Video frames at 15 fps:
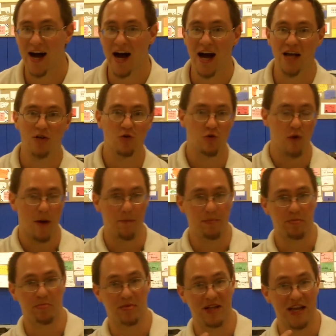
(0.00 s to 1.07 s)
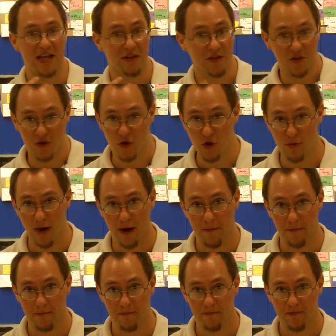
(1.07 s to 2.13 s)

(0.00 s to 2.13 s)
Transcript: I grew up playing the tuba.